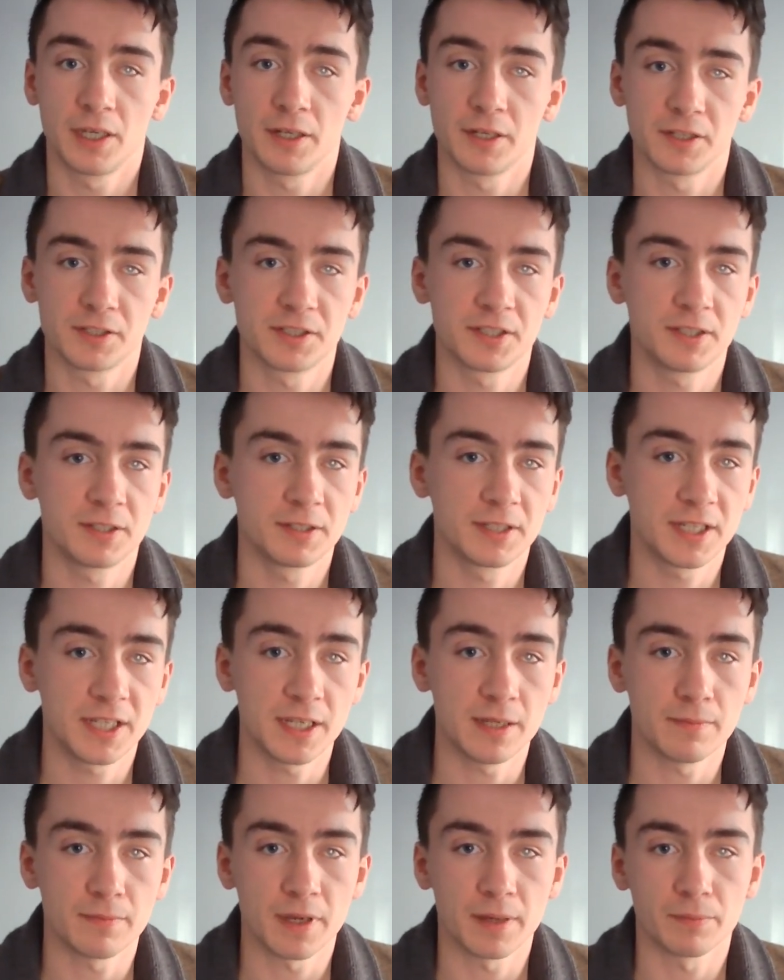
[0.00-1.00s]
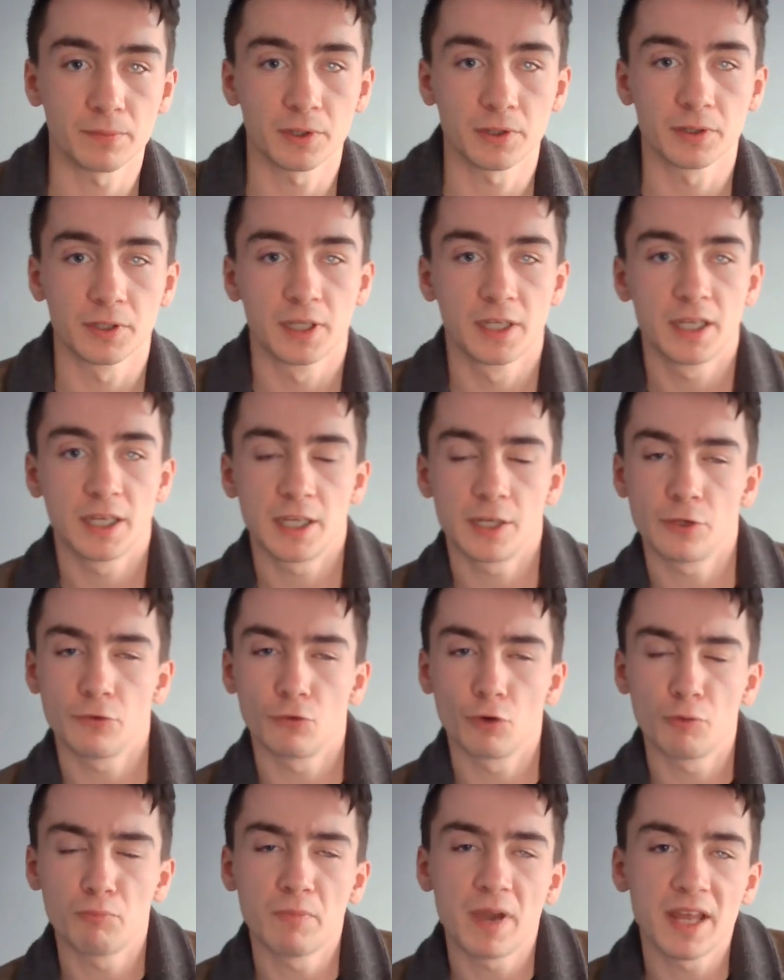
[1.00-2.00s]
in a team member, in
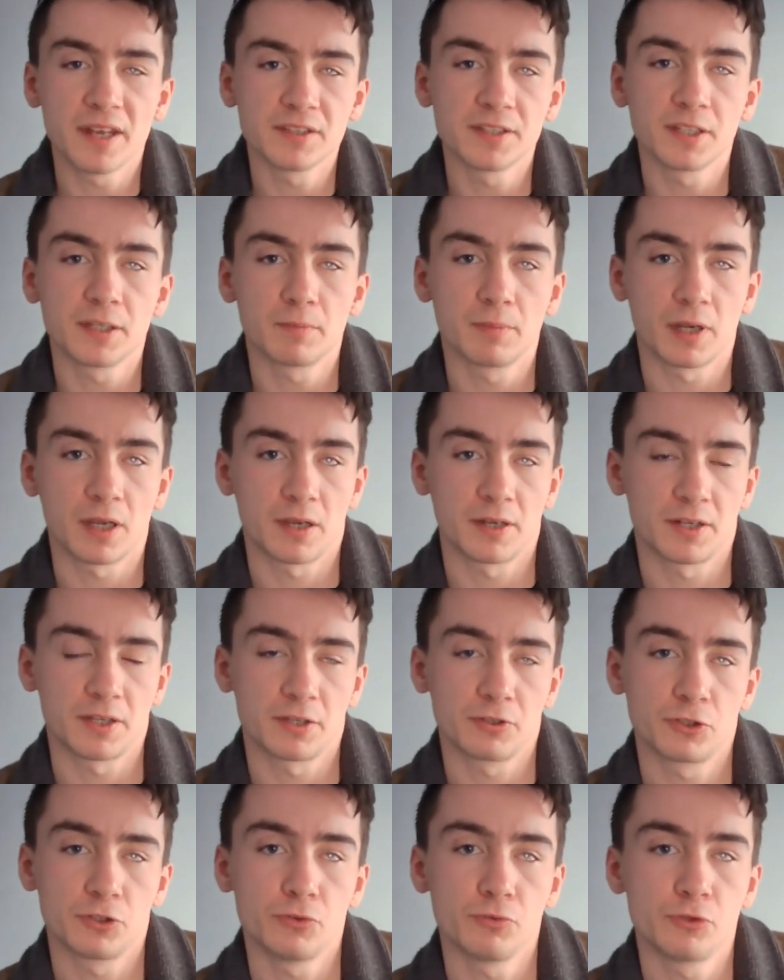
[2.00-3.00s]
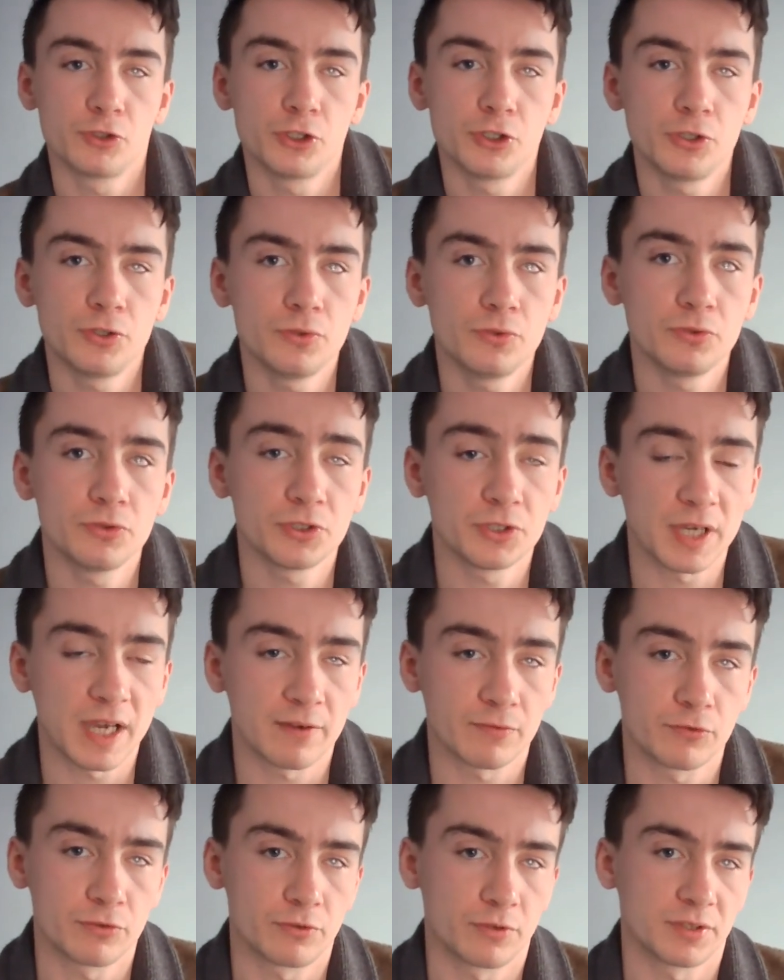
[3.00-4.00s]
your romantic partner, to choose to
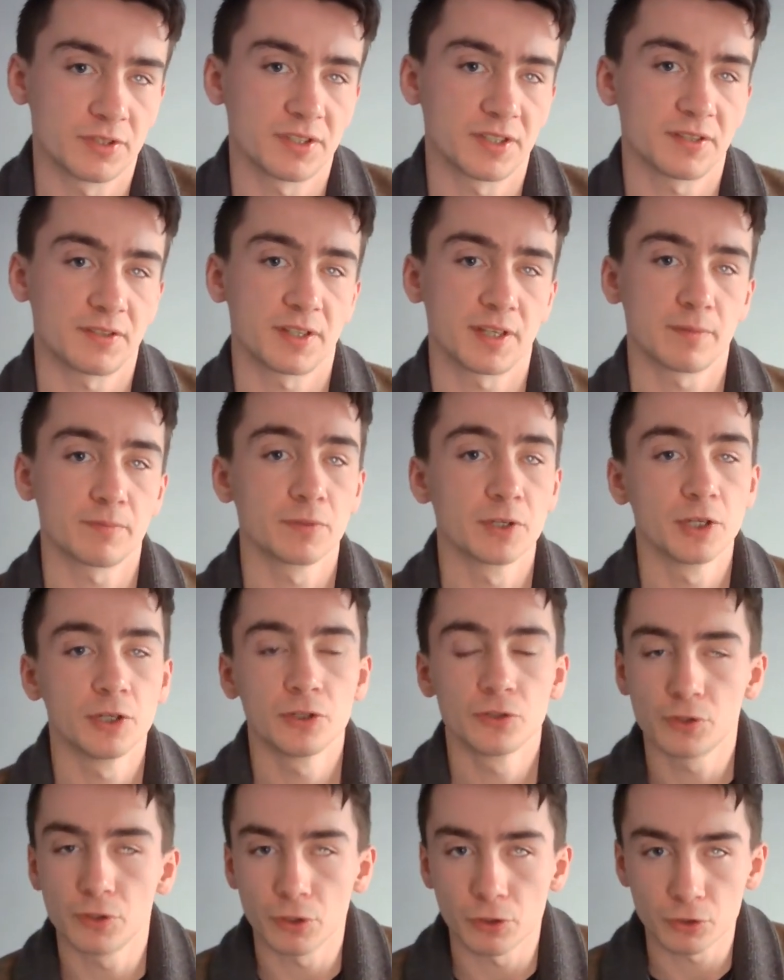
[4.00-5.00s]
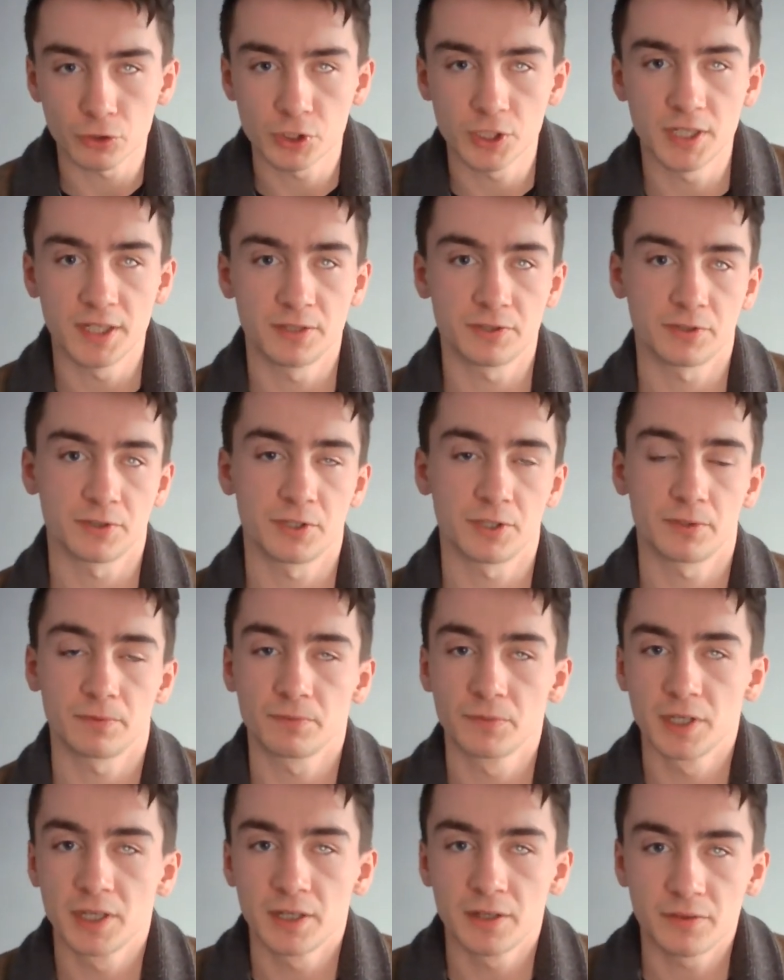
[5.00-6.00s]
have trust in them, to not cheat on you,
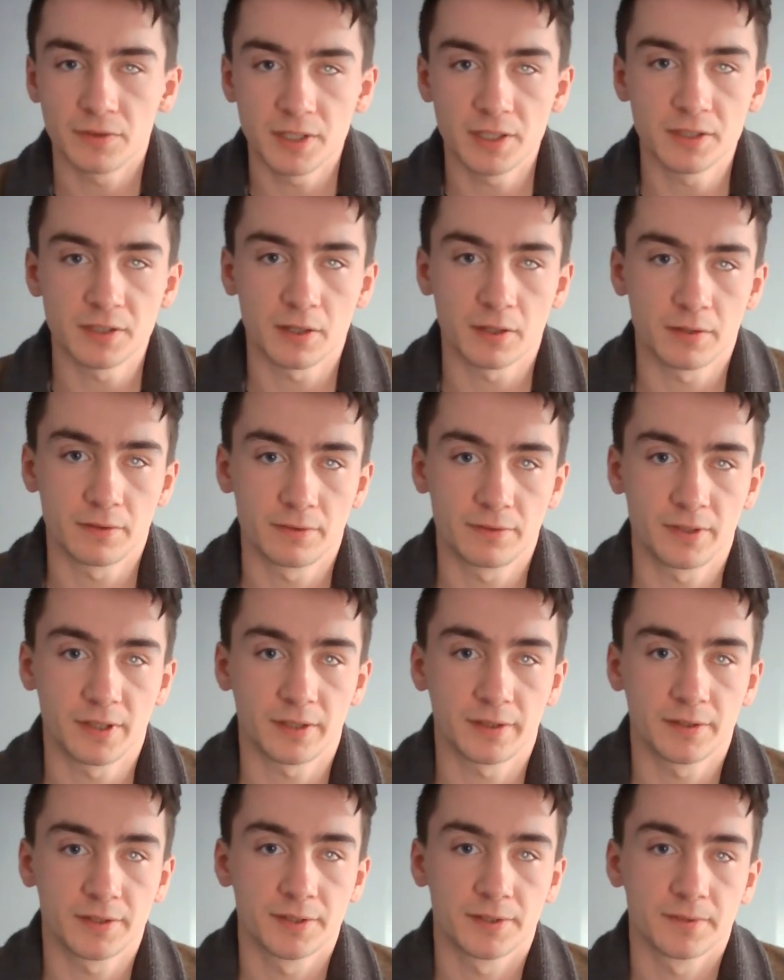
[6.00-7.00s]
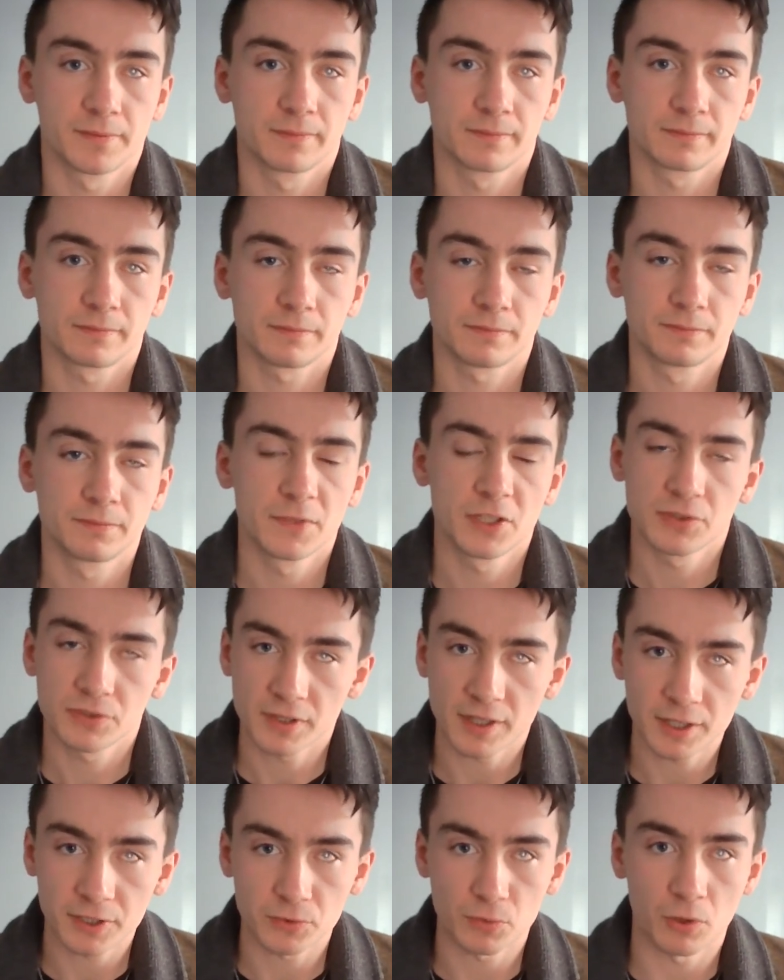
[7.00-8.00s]
these kind of things.
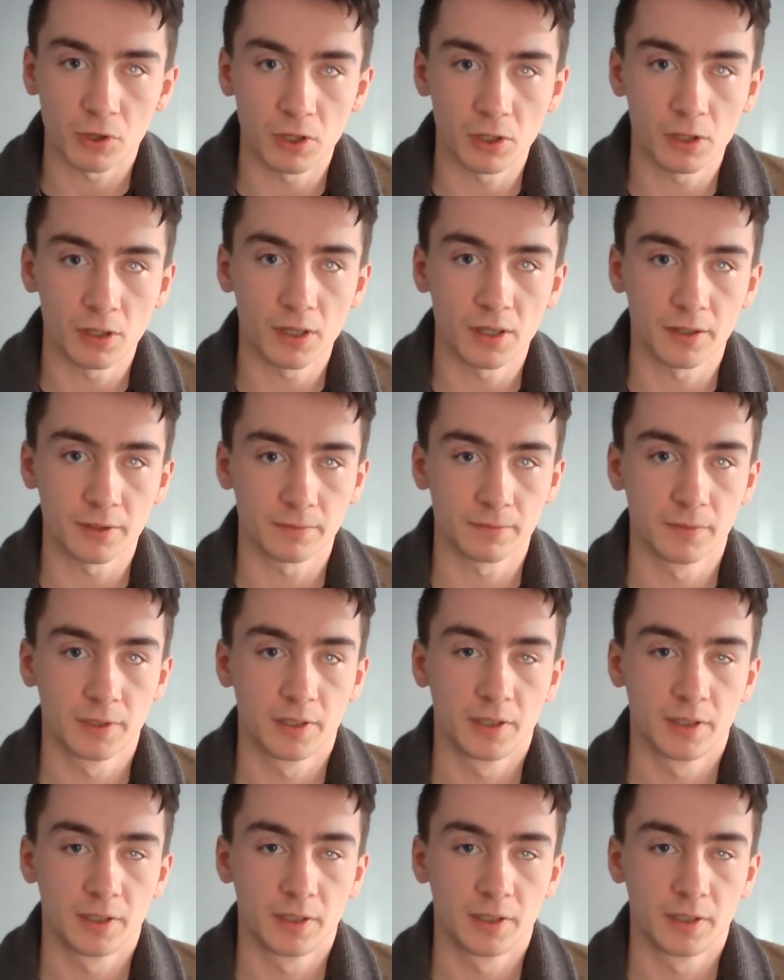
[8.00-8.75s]
So that's what I learned.